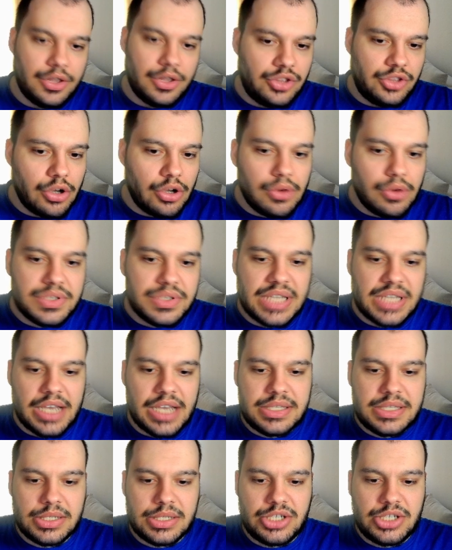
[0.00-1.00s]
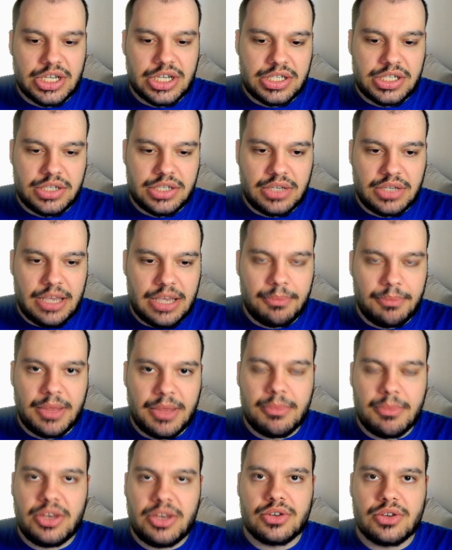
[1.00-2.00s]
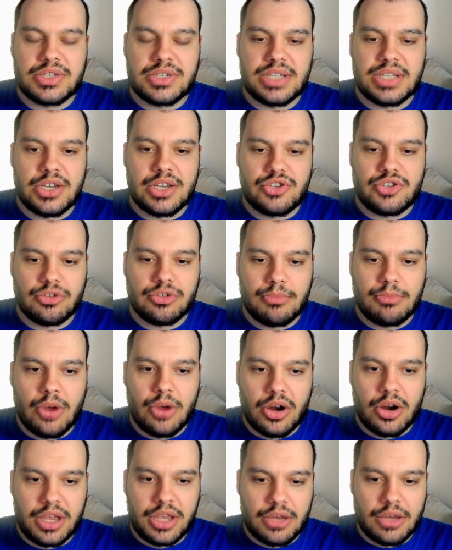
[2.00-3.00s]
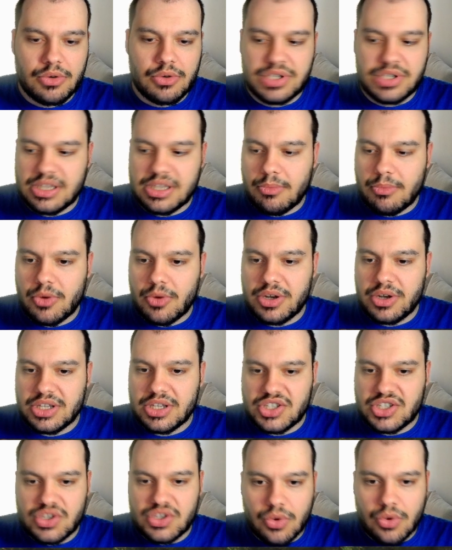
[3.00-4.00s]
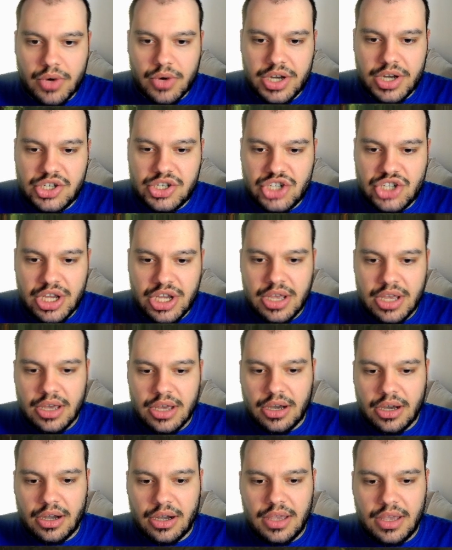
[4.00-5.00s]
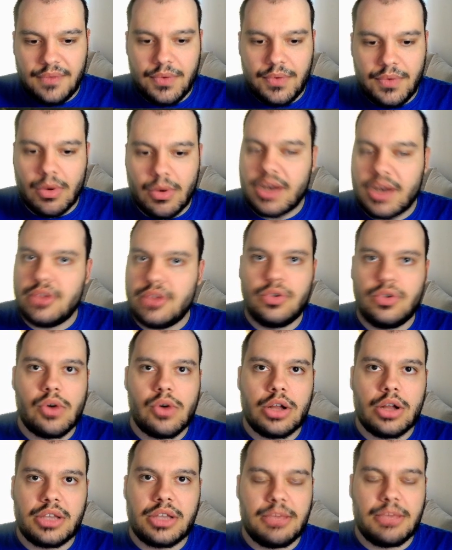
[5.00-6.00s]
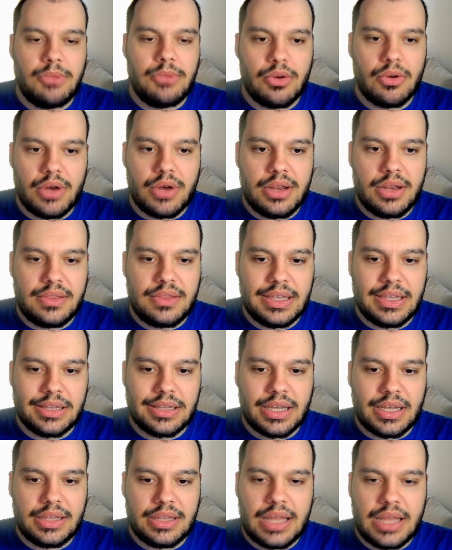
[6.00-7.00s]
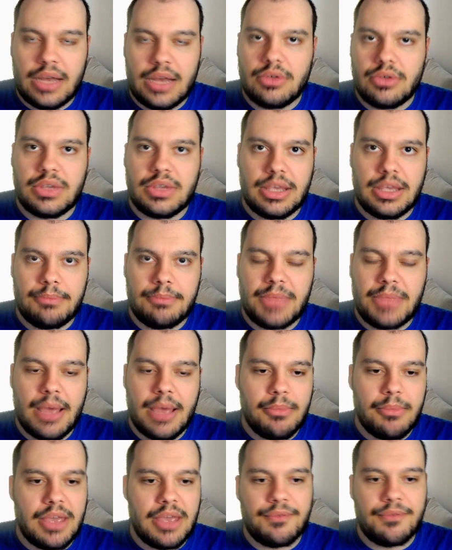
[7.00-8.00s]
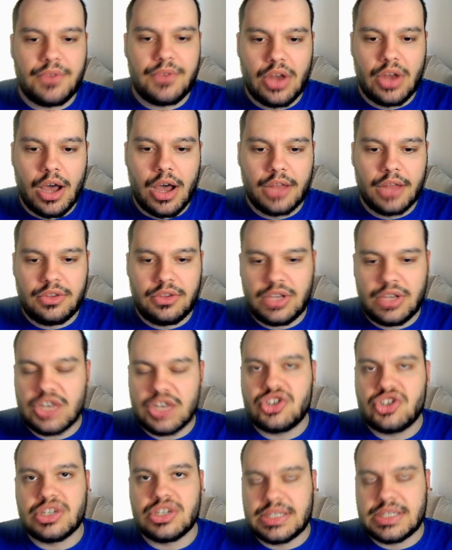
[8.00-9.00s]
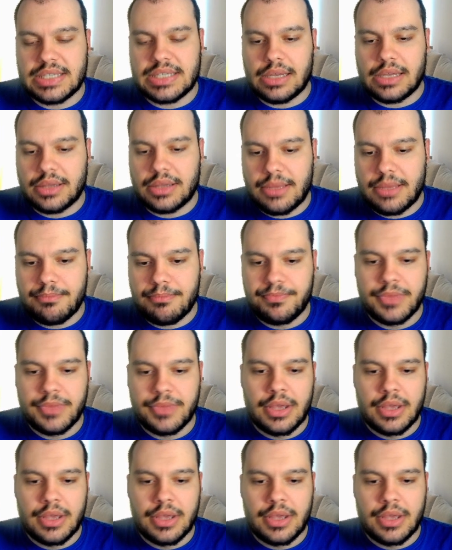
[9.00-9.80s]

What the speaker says: Those I suggest you keep them in your central market or somewhere in the storage. If you want to do alchemy or anything like that, you keep them. If not, you can just sell them.